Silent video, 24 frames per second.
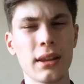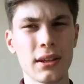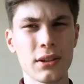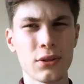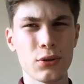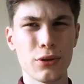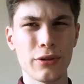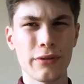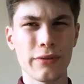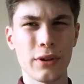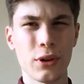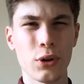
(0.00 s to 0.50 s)

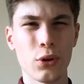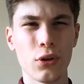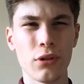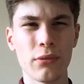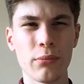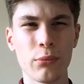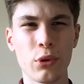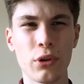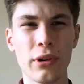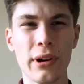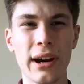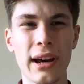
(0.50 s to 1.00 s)
sort of
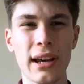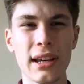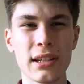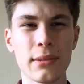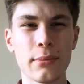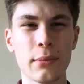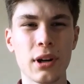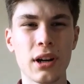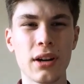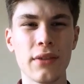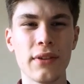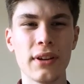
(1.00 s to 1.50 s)
record more
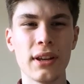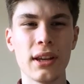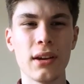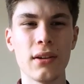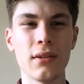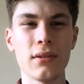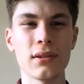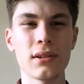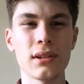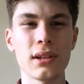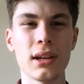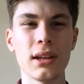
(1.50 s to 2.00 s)
ASMR
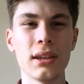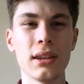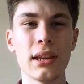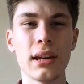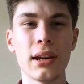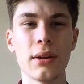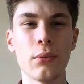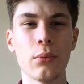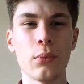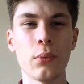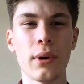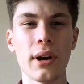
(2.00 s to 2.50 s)
videos, and
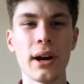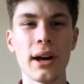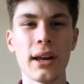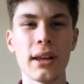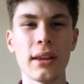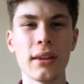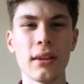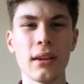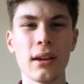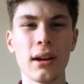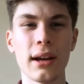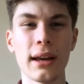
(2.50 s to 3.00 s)
then
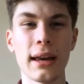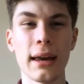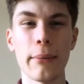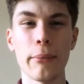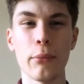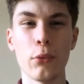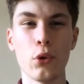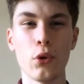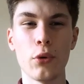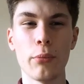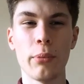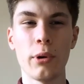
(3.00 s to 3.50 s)
when I get
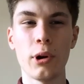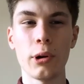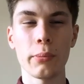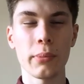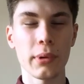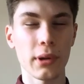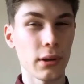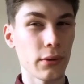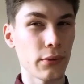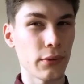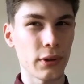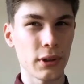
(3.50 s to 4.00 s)
more
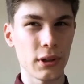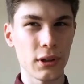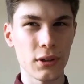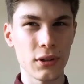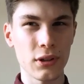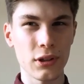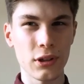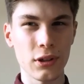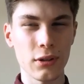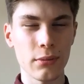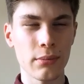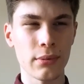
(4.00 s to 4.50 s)
popular on
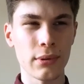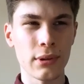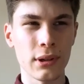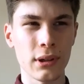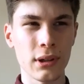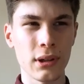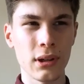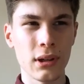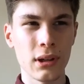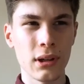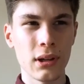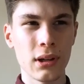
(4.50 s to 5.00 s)
YouTube,
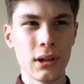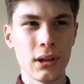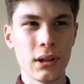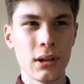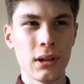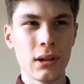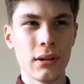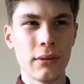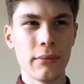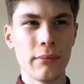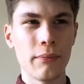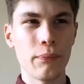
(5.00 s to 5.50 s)

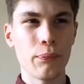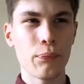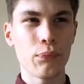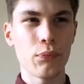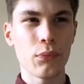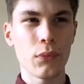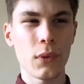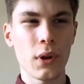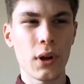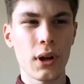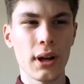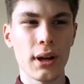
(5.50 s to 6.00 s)

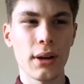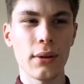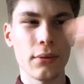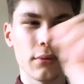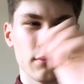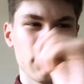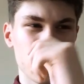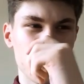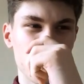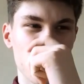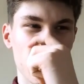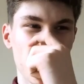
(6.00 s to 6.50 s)
I
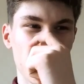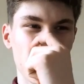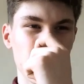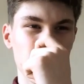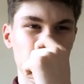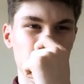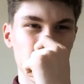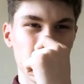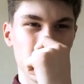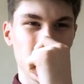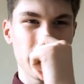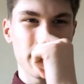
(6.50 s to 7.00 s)

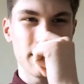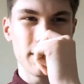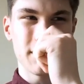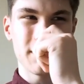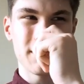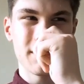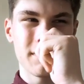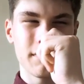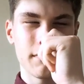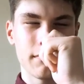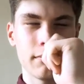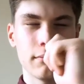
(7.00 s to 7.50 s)
may
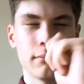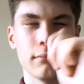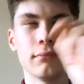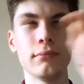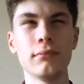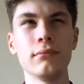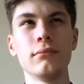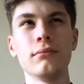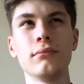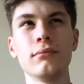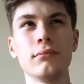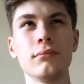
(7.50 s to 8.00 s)

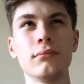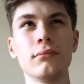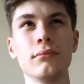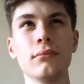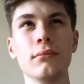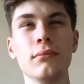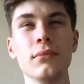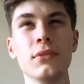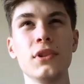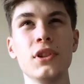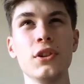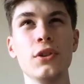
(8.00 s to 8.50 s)

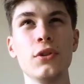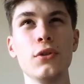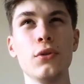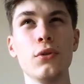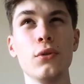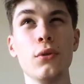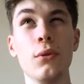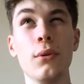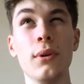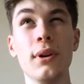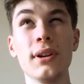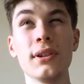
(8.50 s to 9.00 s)

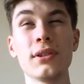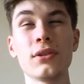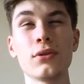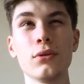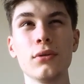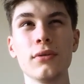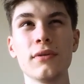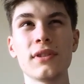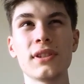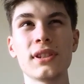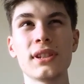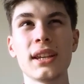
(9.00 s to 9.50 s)
do a
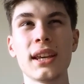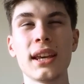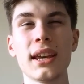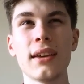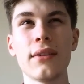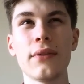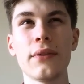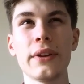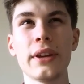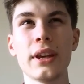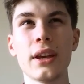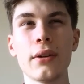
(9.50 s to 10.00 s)
sort of
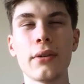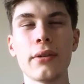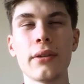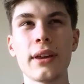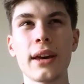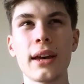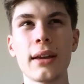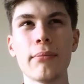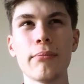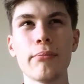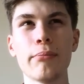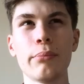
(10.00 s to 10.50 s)
singing video
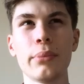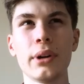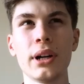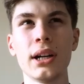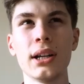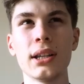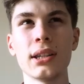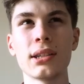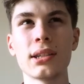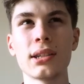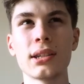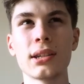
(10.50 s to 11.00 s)
then,
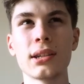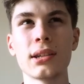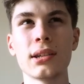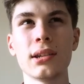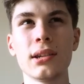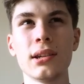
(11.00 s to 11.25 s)
but